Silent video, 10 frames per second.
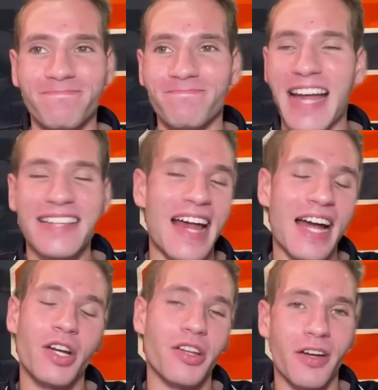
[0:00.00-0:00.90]
That's
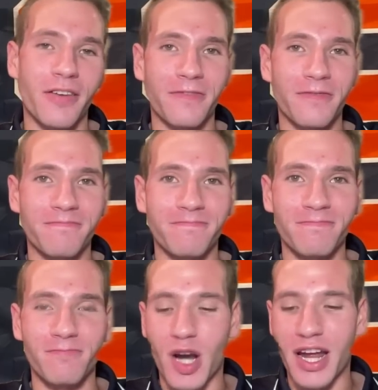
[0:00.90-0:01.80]
not good enough,
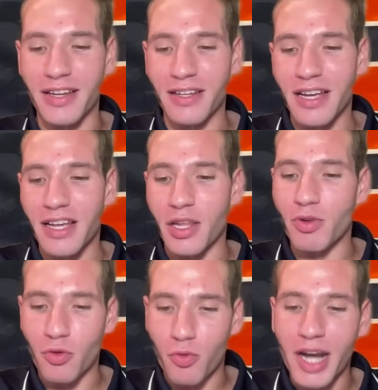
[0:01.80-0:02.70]
right? There
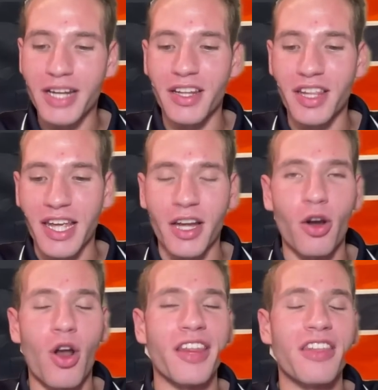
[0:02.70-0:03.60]
was a running into the
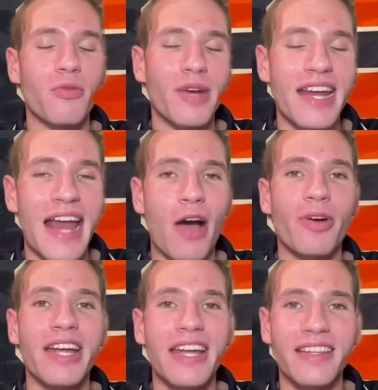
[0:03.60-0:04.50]
kicker on a 3-and-out
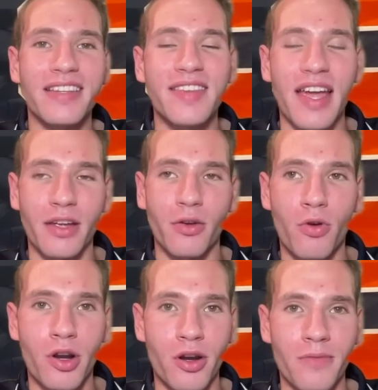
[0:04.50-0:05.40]
in the second
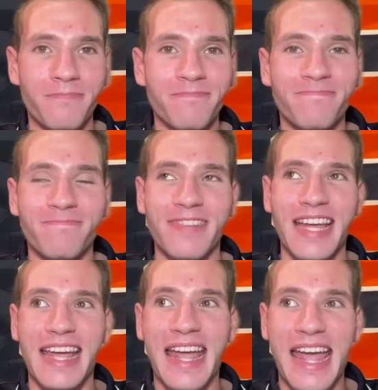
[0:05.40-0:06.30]
quarter.
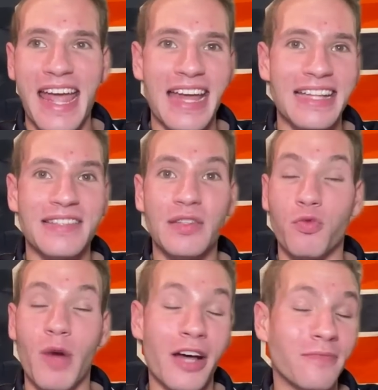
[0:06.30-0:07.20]
And,
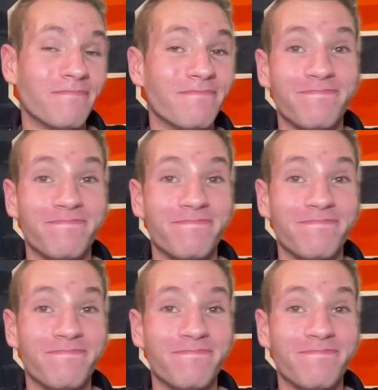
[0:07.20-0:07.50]
well,